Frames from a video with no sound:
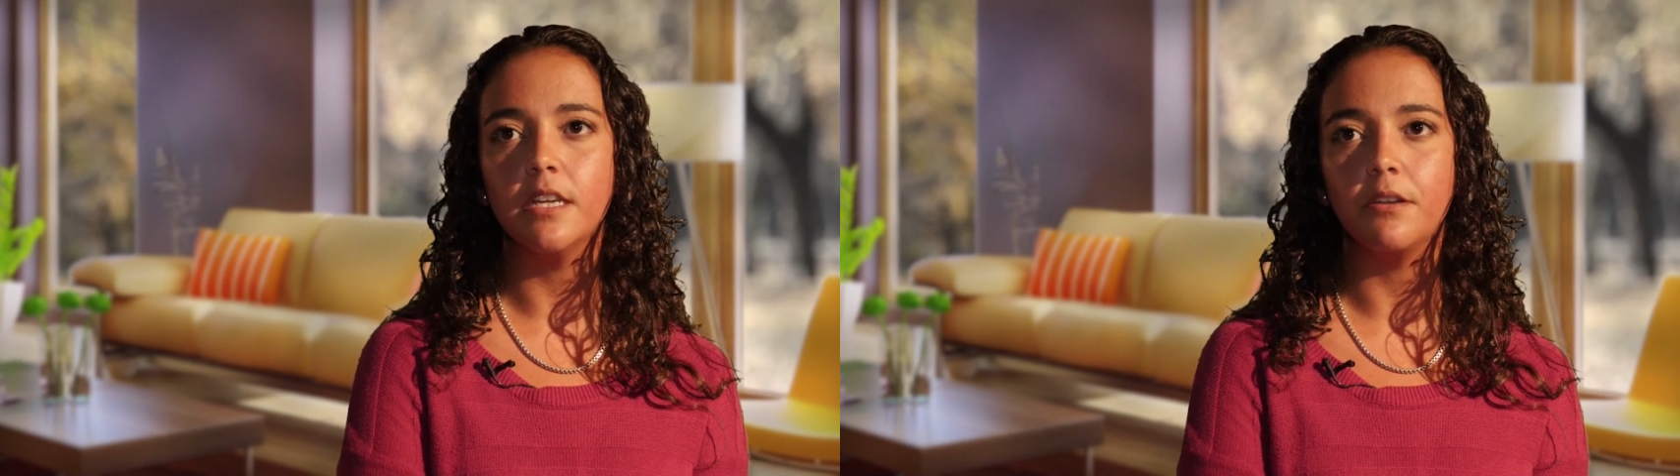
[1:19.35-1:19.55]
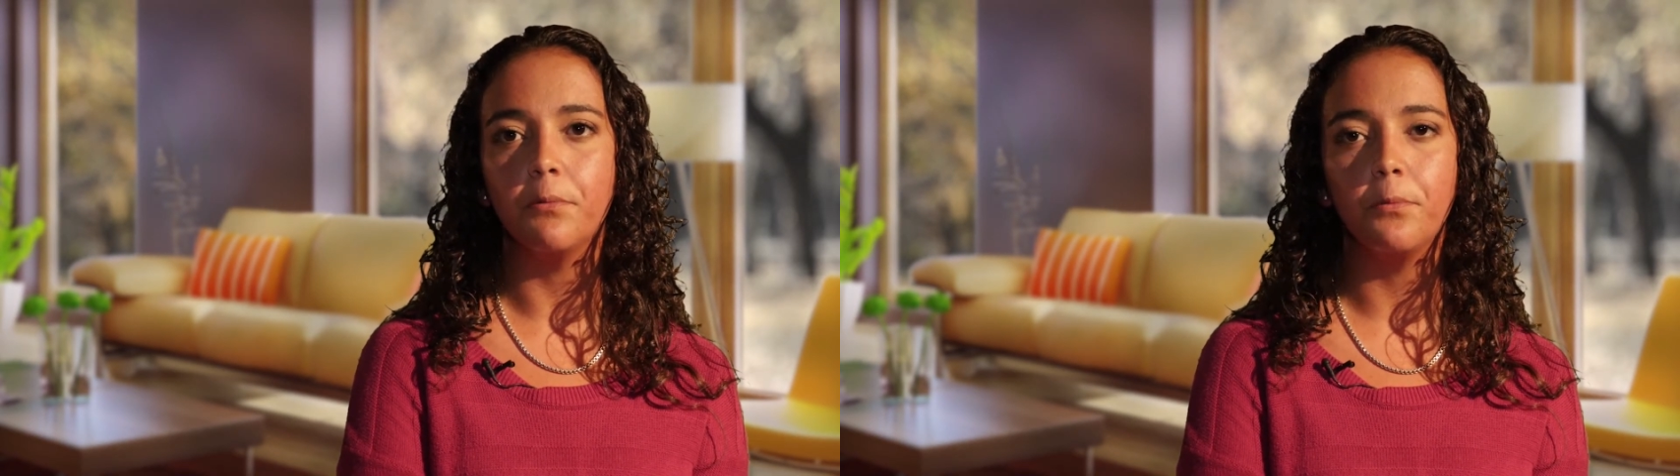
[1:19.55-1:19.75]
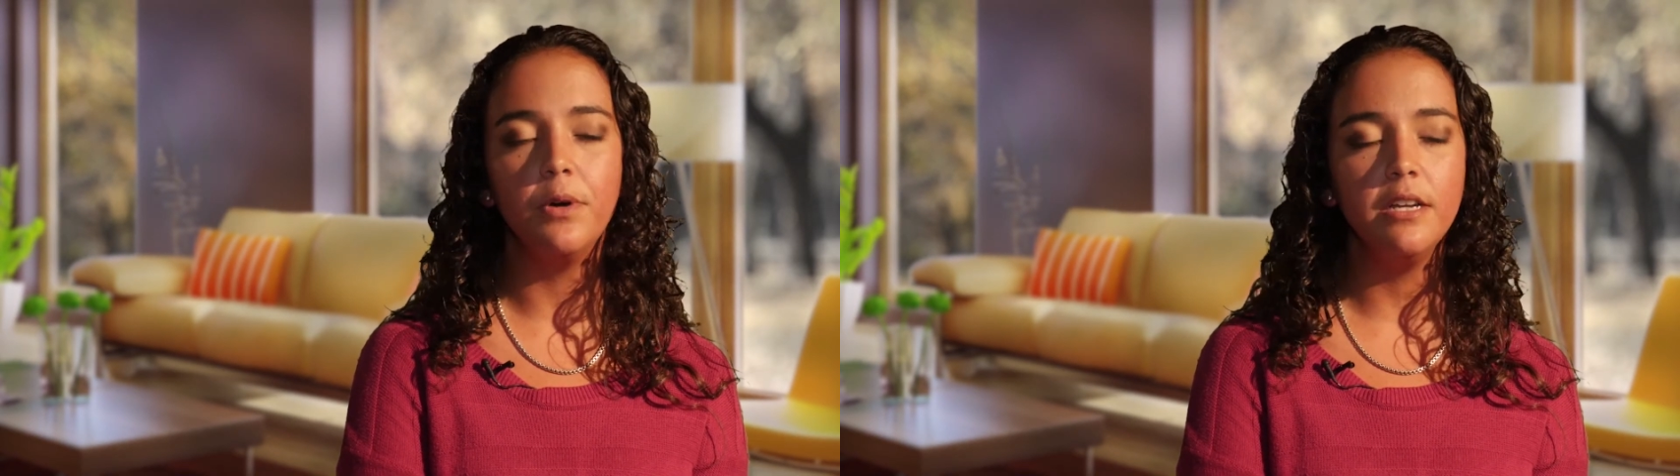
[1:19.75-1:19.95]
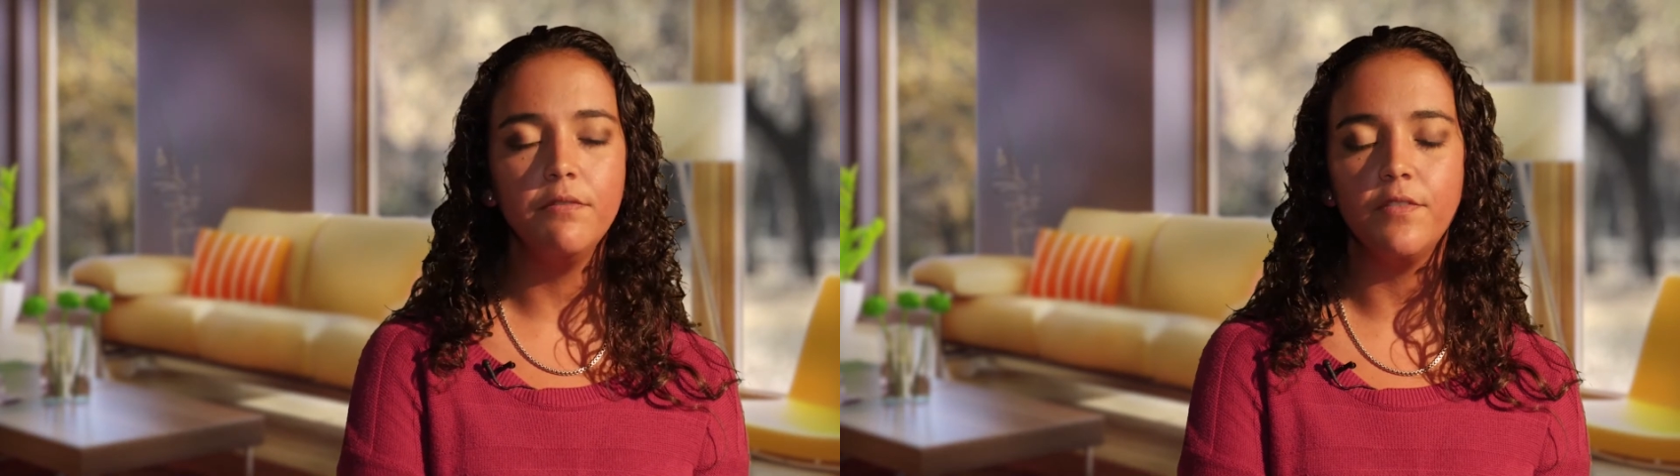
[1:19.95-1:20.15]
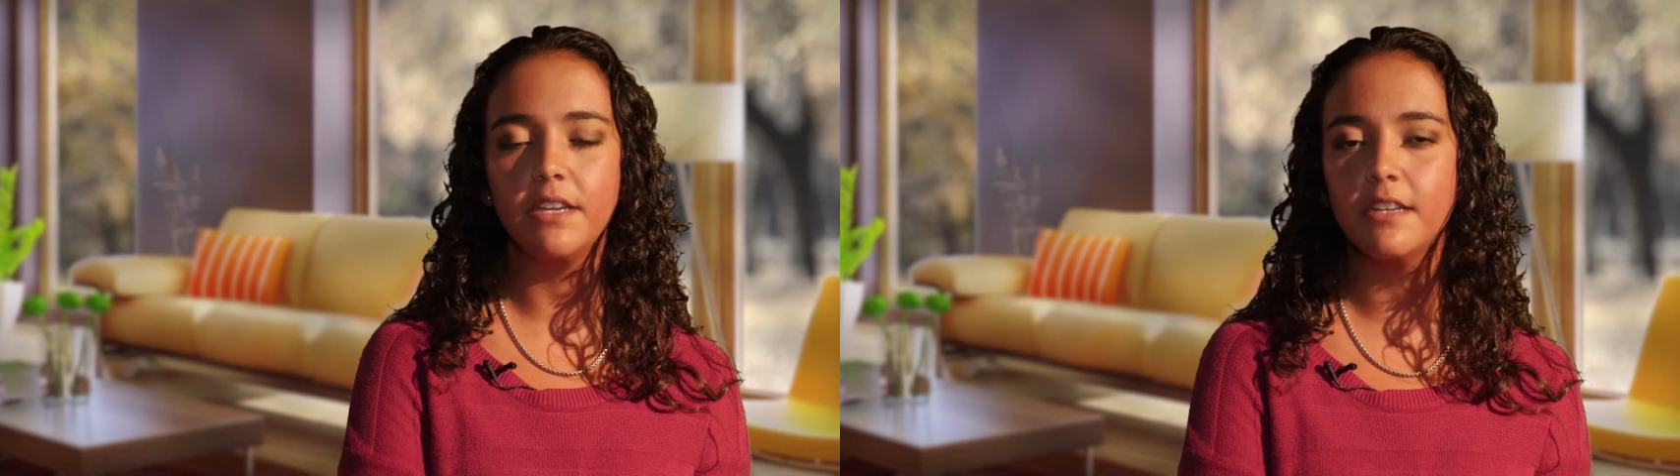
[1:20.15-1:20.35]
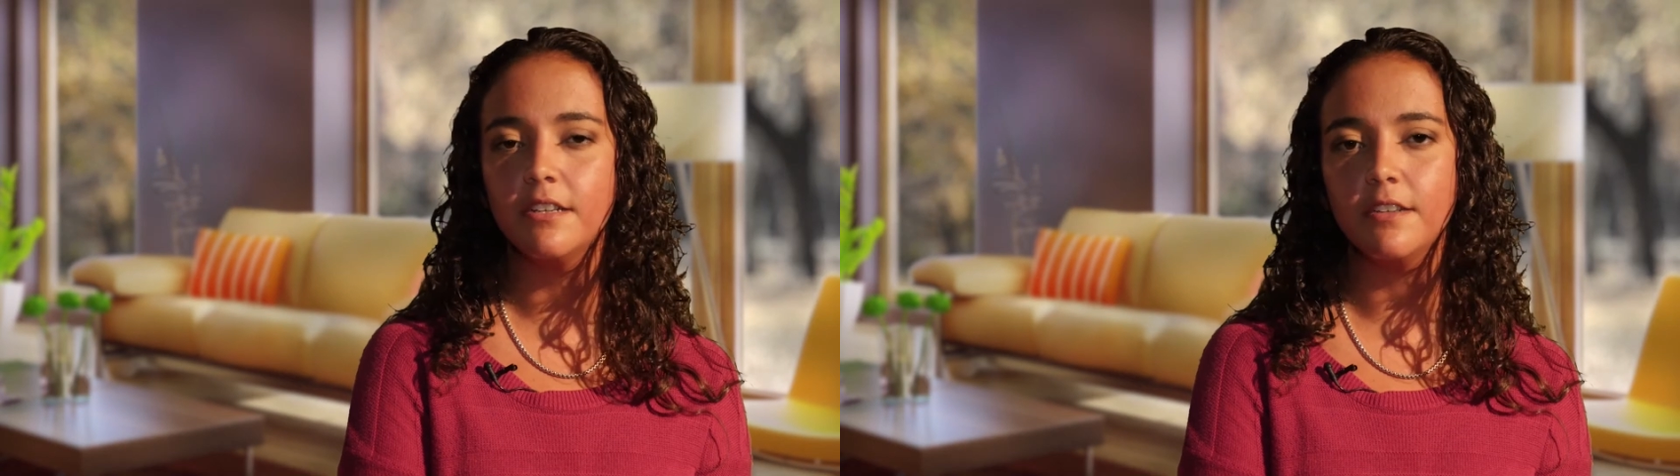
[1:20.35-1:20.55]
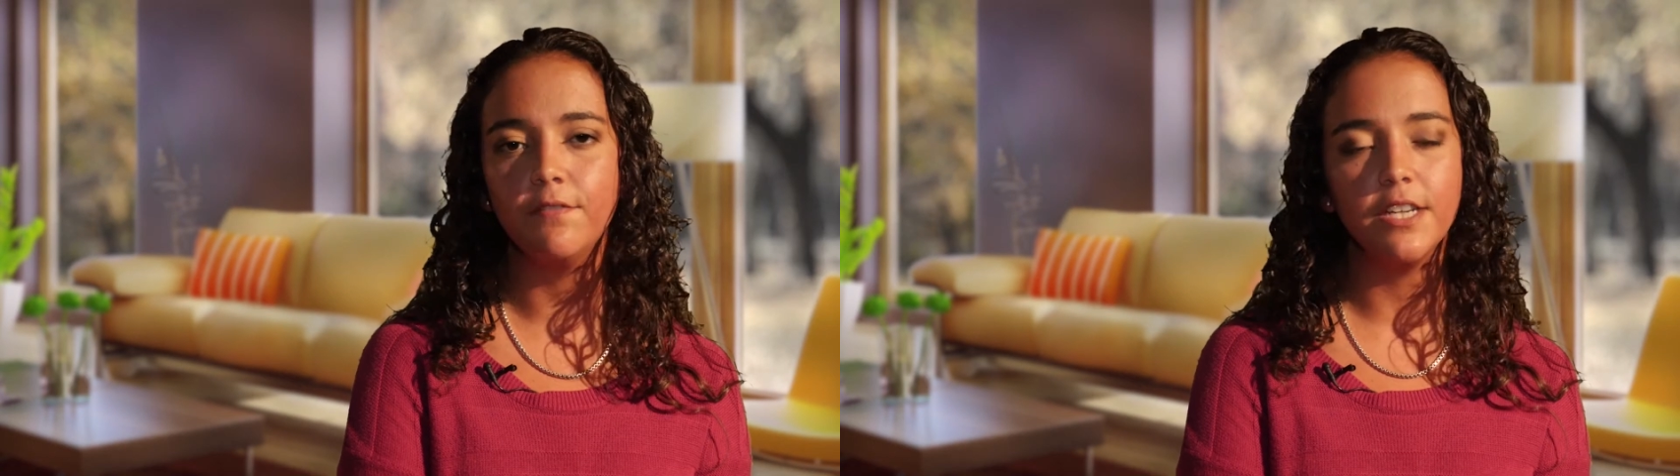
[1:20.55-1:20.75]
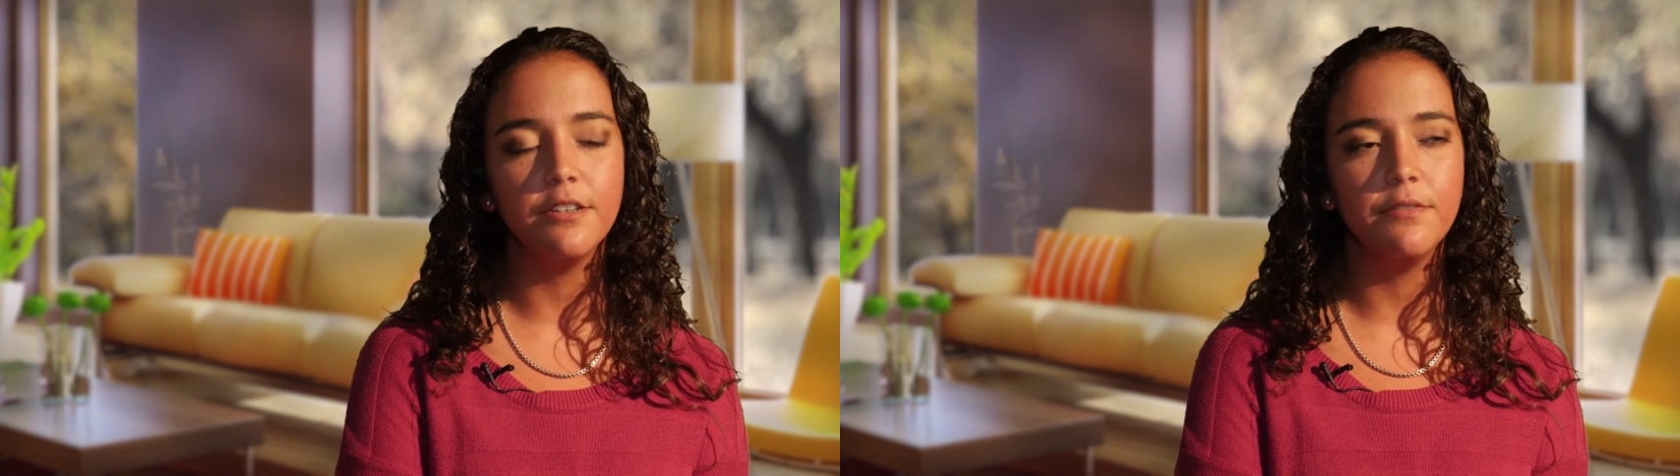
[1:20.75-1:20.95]
And one very,
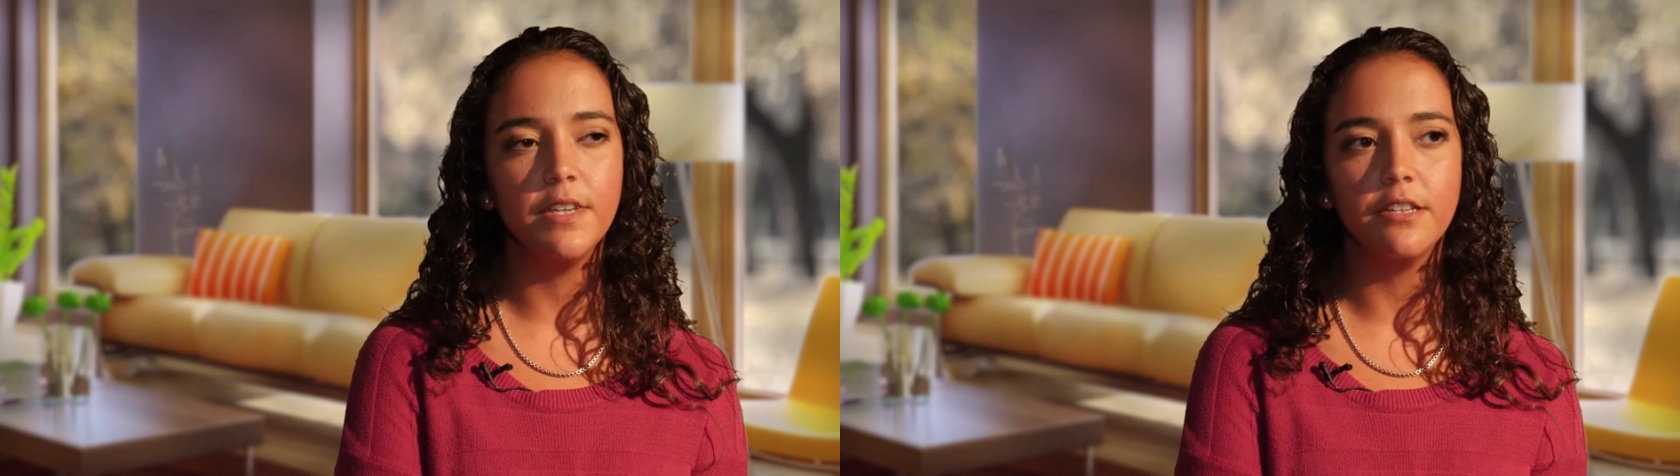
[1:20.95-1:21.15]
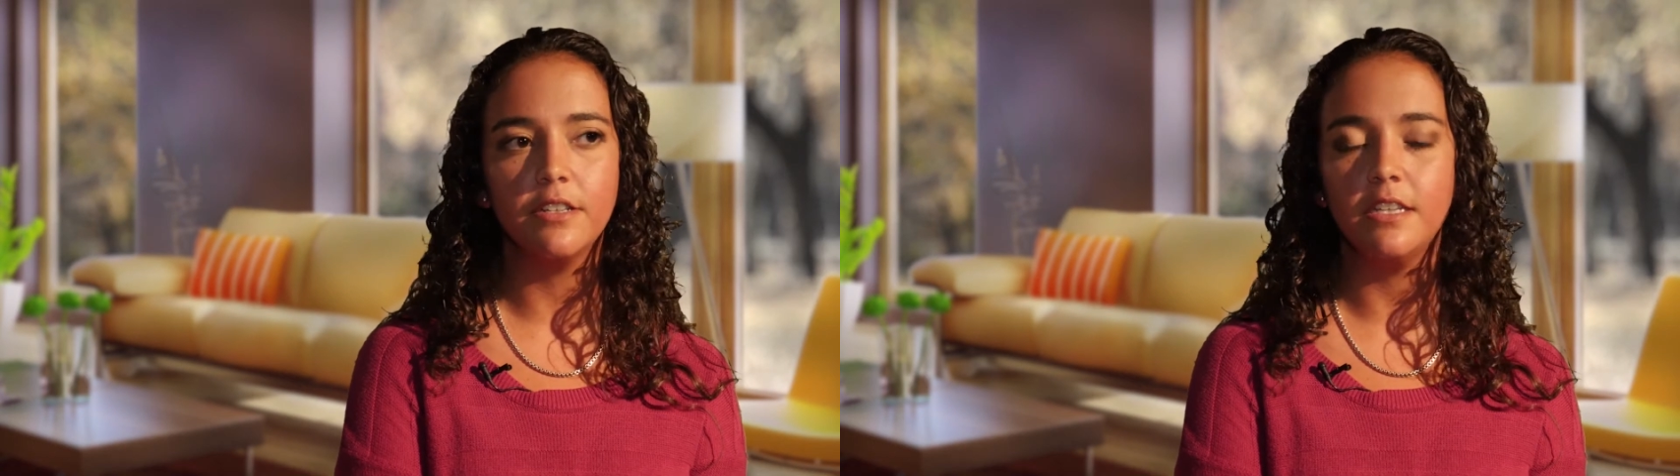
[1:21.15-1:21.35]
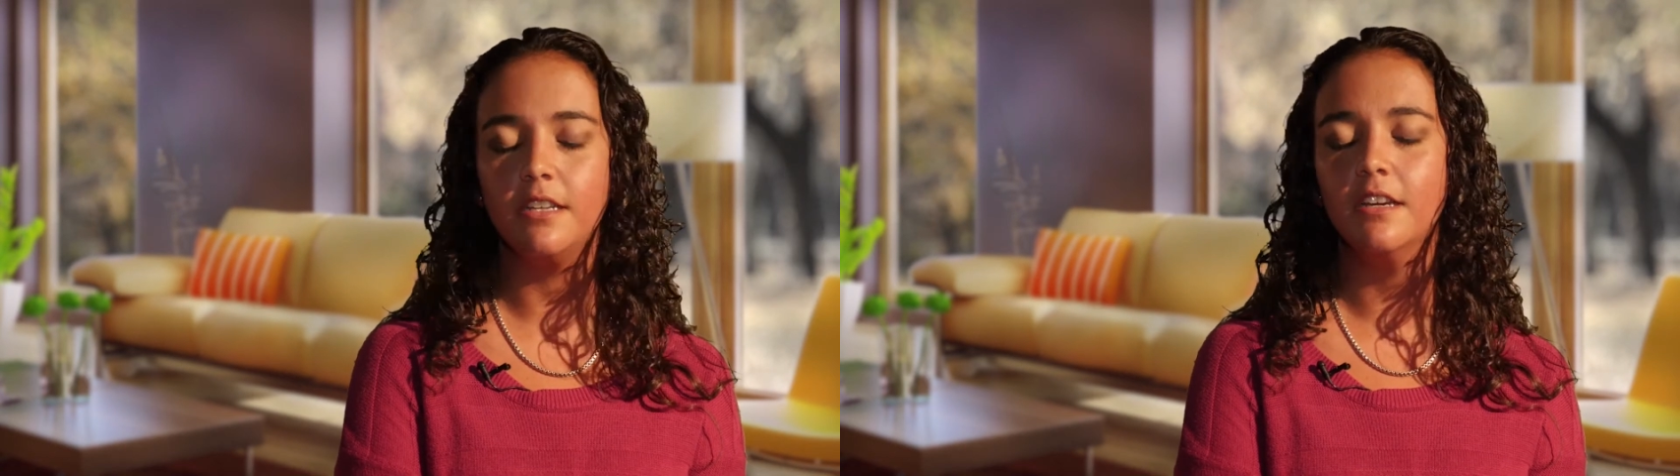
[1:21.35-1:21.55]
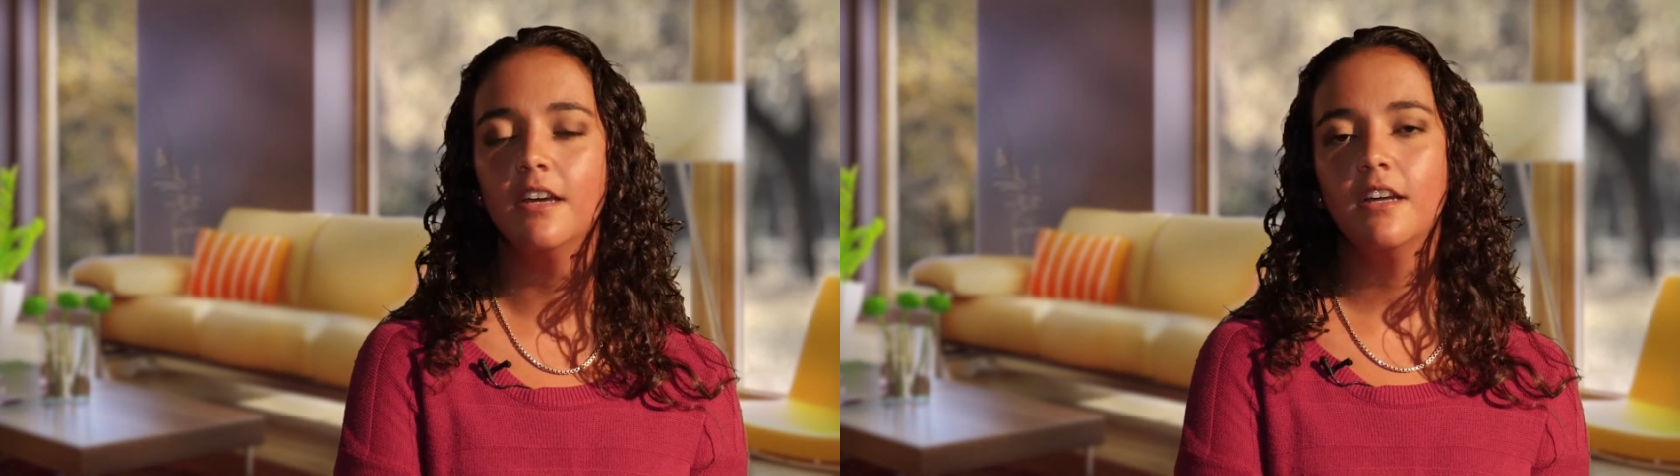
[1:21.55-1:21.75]
very, very